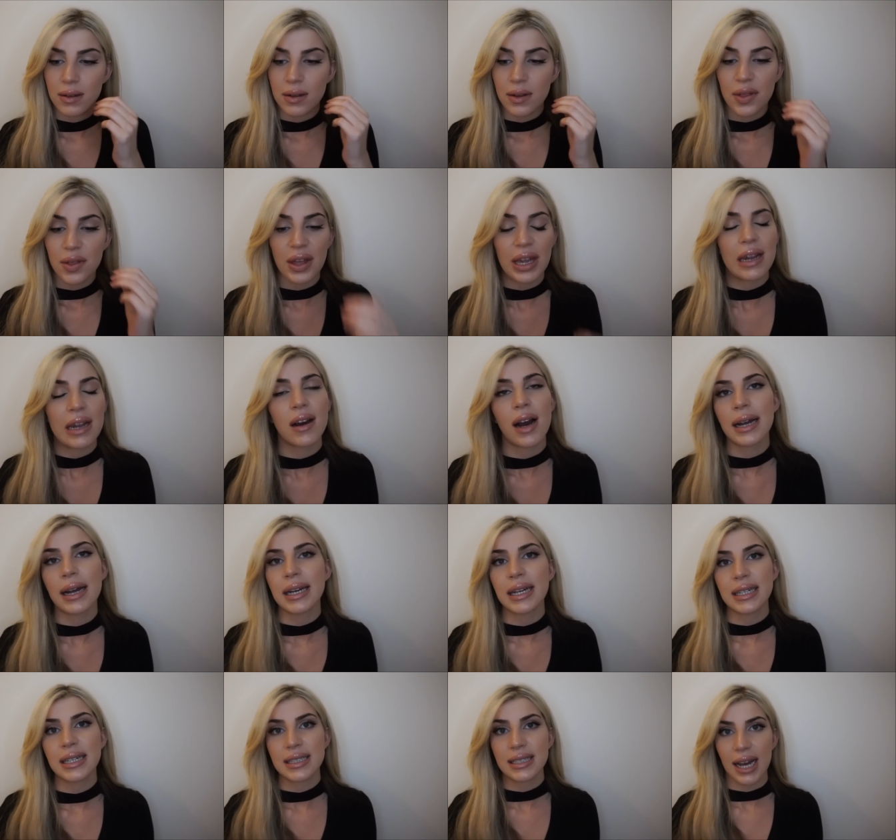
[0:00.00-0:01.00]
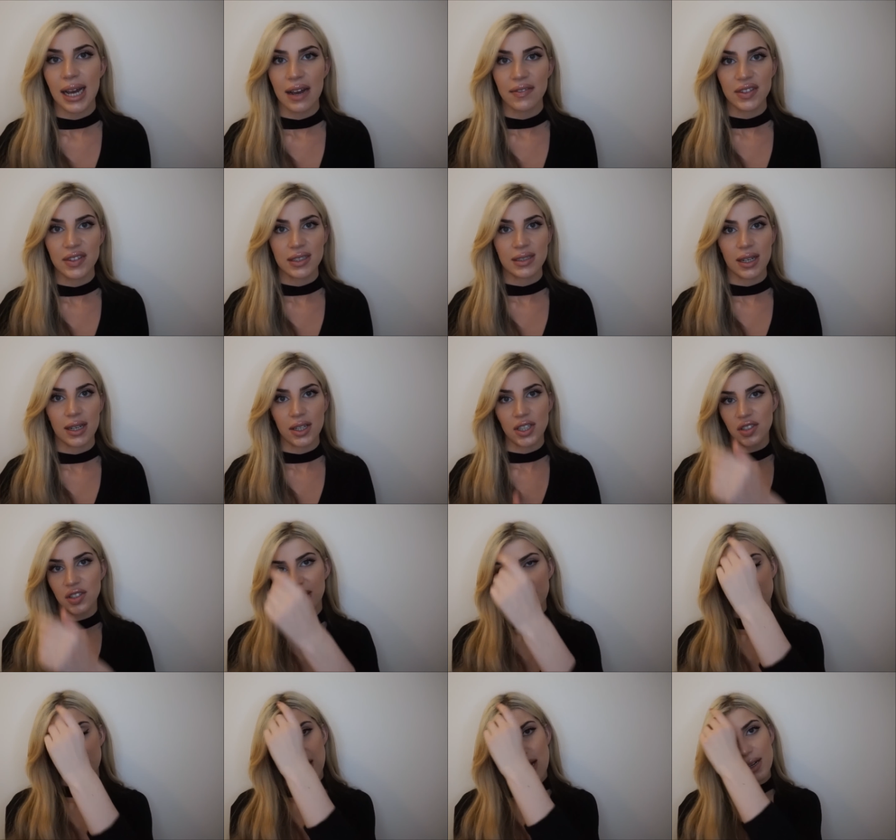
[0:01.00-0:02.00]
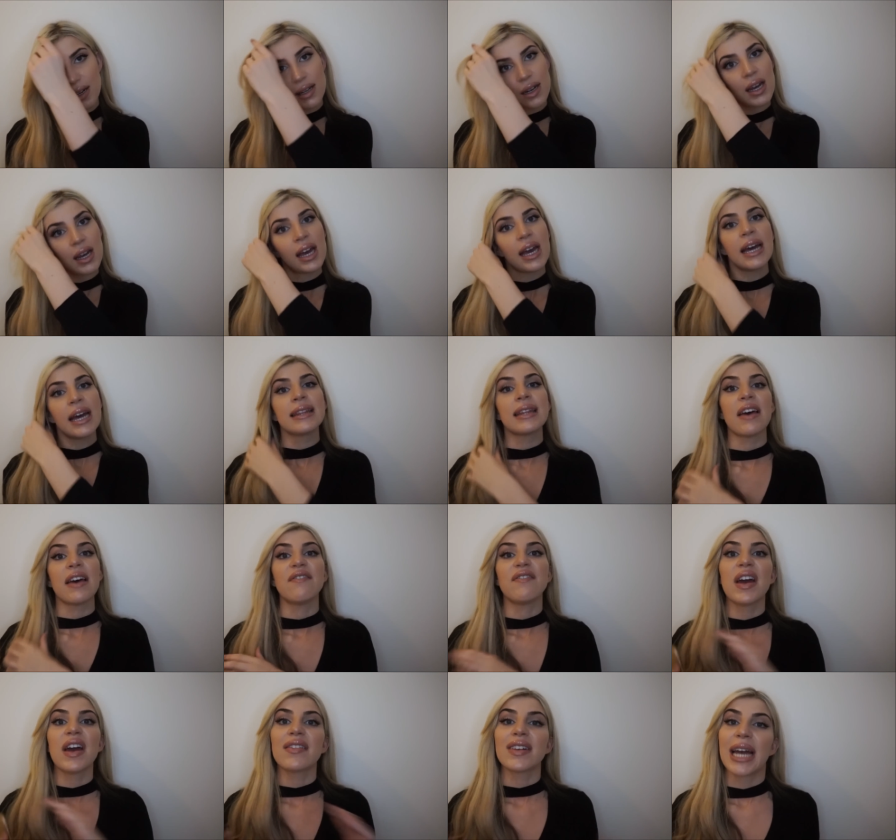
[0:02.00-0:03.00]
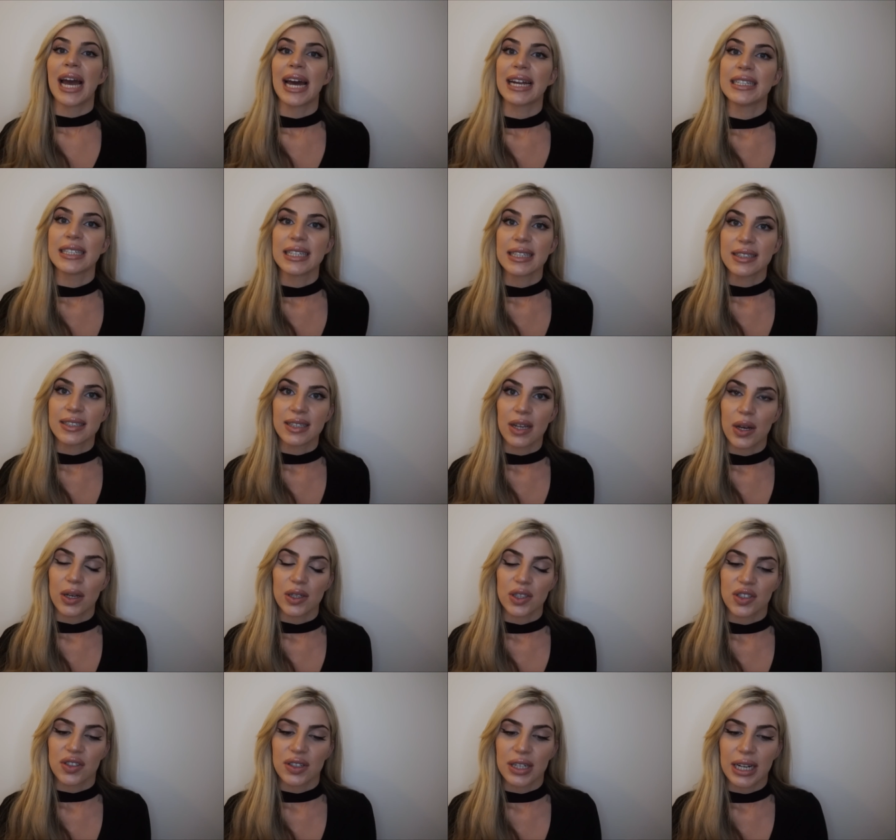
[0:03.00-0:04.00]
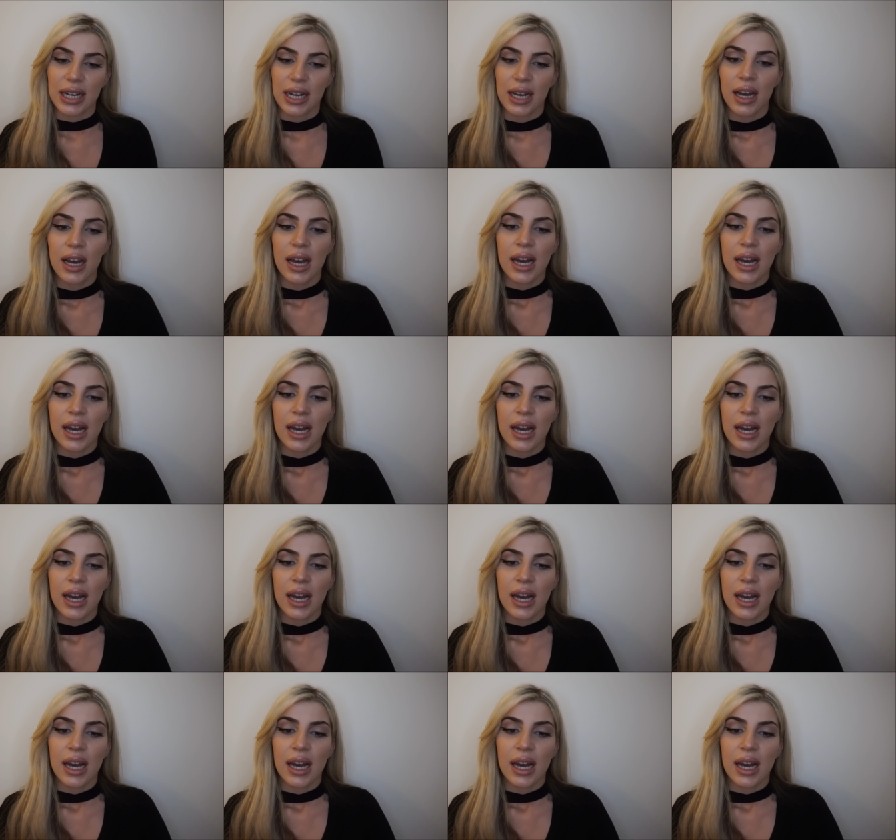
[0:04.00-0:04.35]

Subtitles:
think I needed to have the surgery done. They're very anti-surgery.